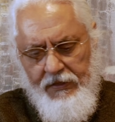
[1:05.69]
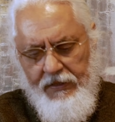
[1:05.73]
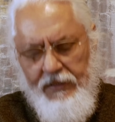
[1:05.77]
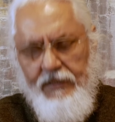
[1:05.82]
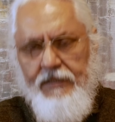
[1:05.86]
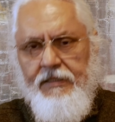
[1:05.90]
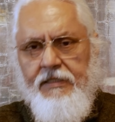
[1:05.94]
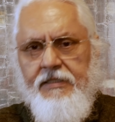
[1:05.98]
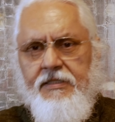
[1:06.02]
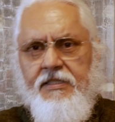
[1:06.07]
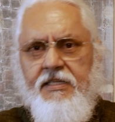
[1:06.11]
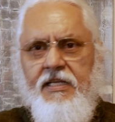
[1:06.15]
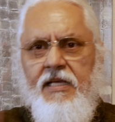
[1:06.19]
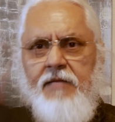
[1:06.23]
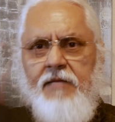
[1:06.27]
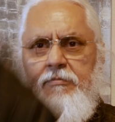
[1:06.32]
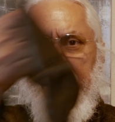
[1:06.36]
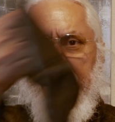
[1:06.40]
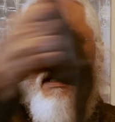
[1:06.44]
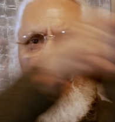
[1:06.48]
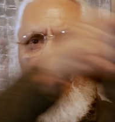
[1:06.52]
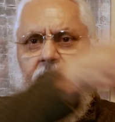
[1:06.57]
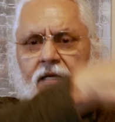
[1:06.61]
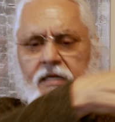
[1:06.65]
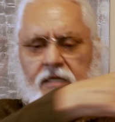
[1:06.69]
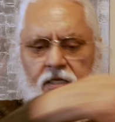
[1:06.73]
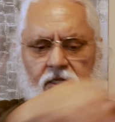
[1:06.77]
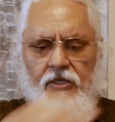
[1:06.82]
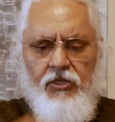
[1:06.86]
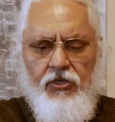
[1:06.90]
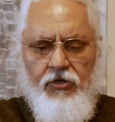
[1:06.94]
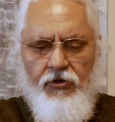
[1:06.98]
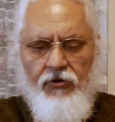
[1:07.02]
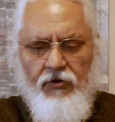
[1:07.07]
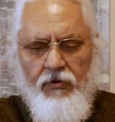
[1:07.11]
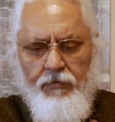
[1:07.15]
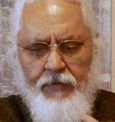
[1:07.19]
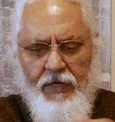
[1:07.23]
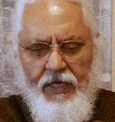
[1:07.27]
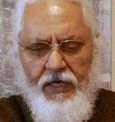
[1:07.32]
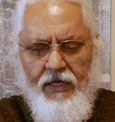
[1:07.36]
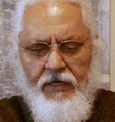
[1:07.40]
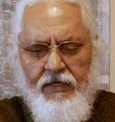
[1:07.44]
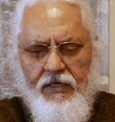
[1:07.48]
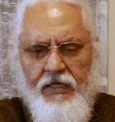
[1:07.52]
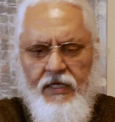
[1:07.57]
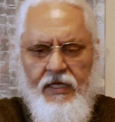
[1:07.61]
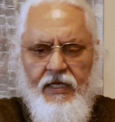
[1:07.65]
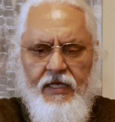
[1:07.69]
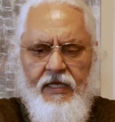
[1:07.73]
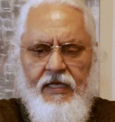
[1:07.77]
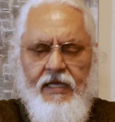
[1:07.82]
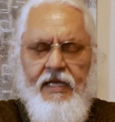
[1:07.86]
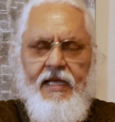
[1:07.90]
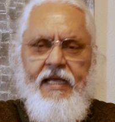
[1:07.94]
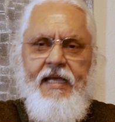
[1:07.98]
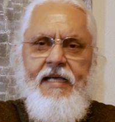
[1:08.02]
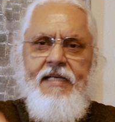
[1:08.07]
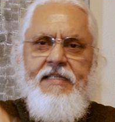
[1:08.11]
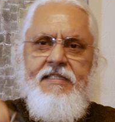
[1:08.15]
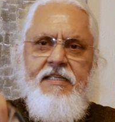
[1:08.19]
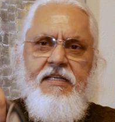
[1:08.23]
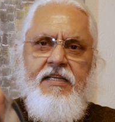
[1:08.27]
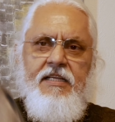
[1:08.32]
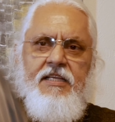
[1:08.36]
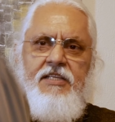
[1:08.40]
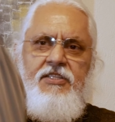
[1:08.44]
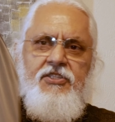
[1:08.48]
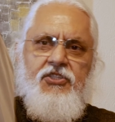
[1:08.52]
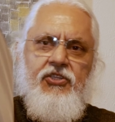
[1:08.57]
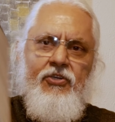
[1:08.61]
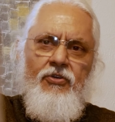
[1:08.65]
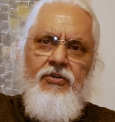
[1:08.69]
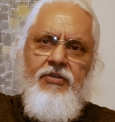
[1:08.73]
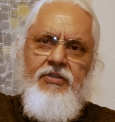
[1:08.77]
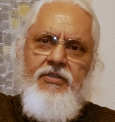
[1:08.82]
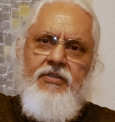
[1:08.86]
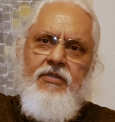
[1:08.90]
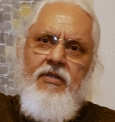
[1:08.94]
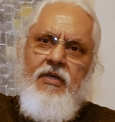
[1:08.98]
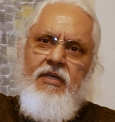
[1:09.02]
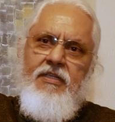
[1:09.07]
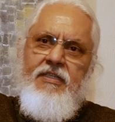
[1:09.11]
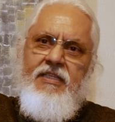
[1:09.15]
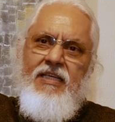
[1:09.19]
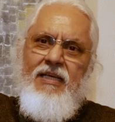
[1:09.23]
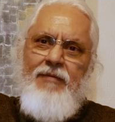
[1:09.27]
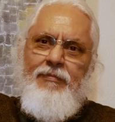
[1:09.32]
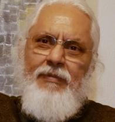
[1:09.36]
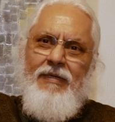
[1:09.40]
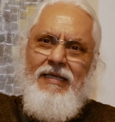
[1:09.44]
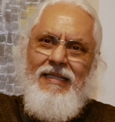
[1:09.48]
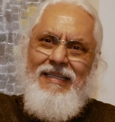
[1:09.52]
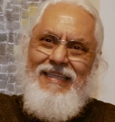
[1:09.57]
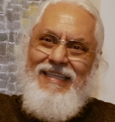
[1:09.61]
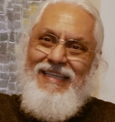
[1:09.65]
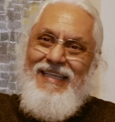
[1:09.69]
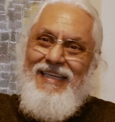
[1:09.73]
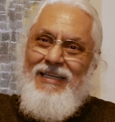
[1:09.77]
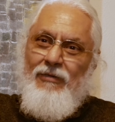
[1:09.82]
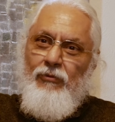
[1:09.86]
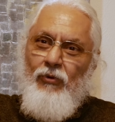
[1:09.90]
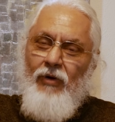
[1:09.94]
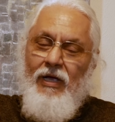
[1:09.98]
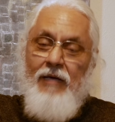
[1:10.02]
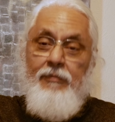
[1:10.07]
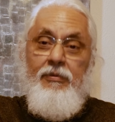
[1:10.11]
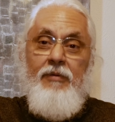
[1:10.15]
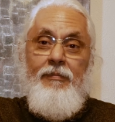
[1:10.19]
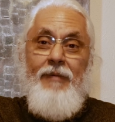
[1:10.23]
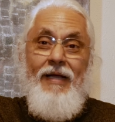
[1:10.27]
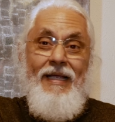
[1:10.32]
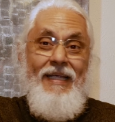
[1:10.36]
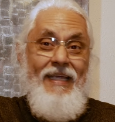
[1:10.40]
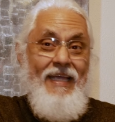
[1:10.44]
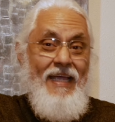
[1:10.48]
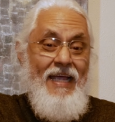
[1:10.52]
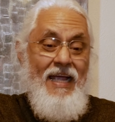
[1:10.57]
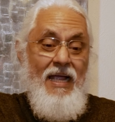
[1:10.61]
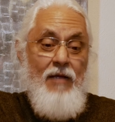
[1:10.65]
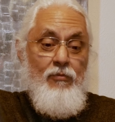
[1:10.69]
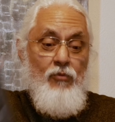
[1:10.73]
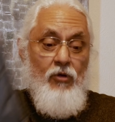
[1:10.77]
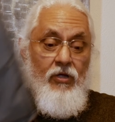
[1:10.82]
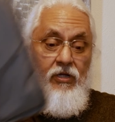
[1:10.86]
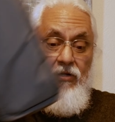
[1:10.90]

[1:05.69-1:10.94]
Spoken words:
and this Tenba Courier bag has an insert typically in it where I put my camera